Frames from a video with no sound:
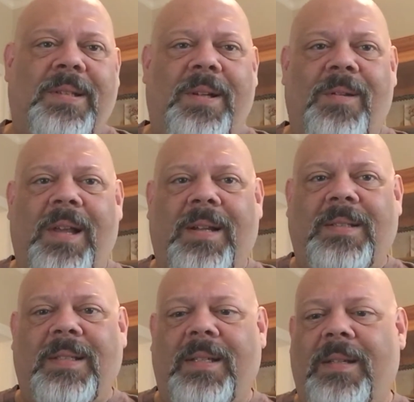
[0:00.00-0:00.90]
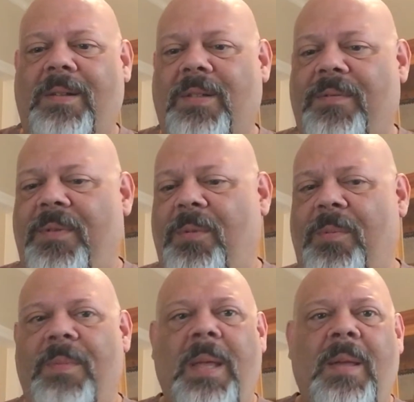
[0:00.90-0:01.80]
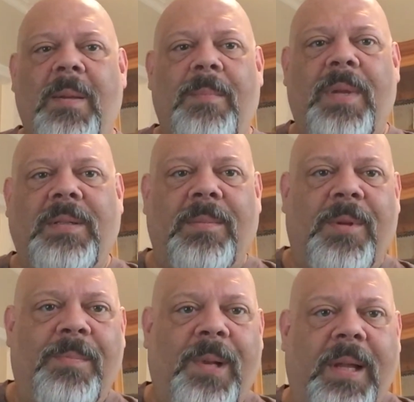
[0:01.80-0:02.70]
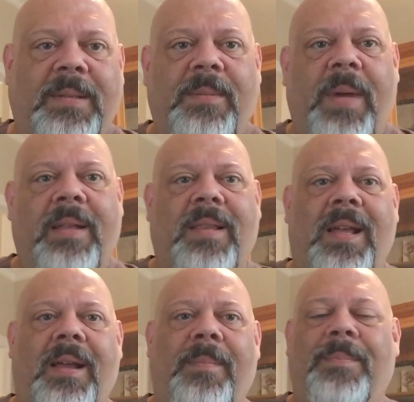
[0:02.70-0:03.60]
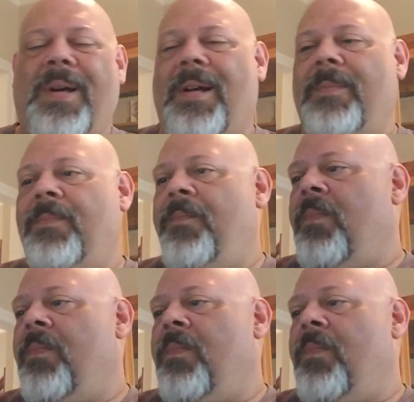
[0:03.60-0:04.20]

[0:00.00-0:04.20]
You know, like I said, there's been some complaints about that, but